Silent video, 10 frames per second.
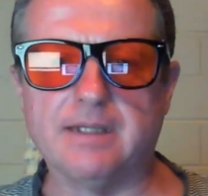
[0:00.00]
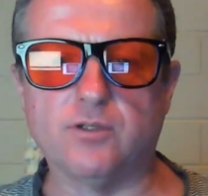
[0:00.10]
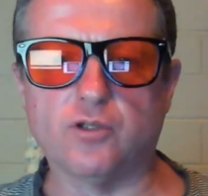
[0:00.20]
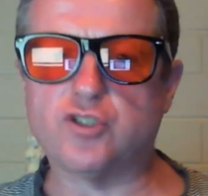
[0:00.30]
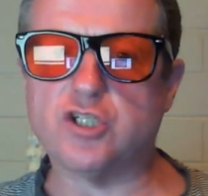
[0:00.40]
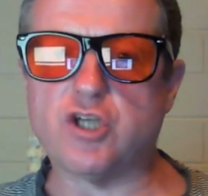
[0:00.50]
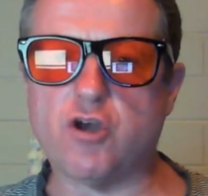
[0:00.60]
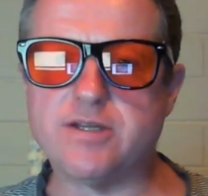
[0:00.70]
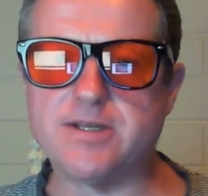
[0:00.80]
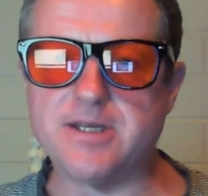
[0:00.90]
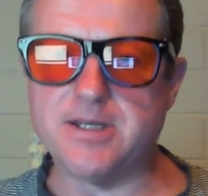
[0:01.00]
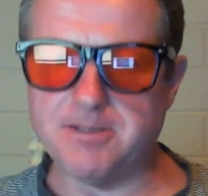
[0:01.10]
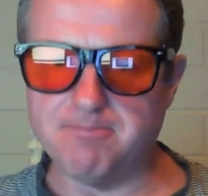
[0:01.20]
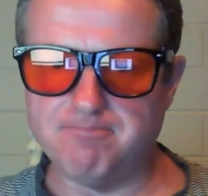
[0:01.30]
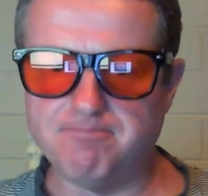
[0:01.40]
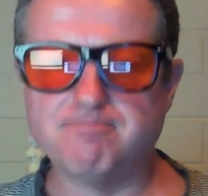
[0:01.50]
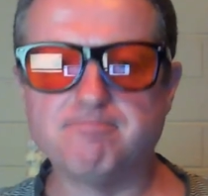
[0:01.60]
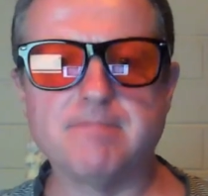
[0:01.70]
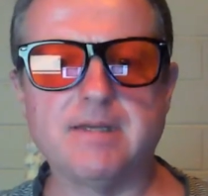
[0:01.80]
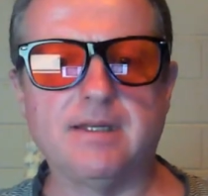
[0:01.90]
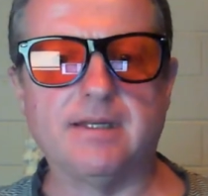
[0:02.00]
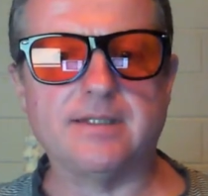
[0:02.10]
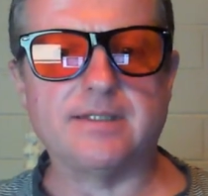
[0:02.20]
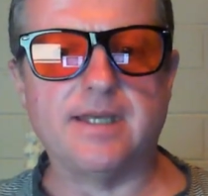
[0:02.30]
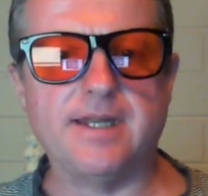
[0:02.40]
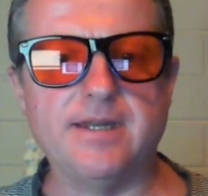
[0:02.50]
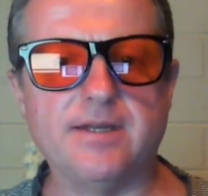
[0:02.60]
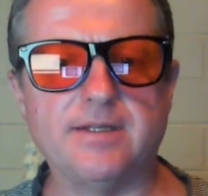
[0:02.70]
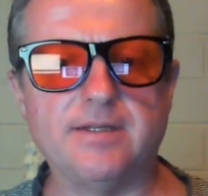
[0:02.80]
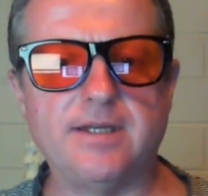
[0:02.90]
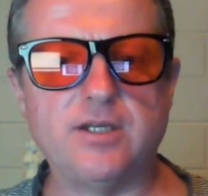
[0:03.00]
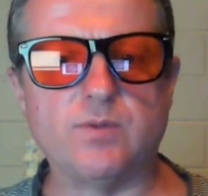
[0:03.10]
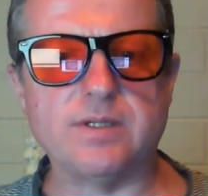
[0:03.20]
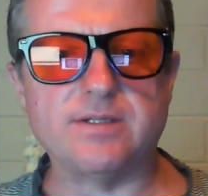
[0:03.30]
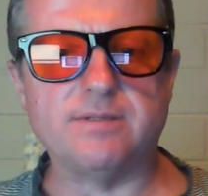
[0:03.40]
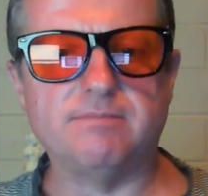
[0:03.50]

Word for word: not just iodine. Let's get into, into it.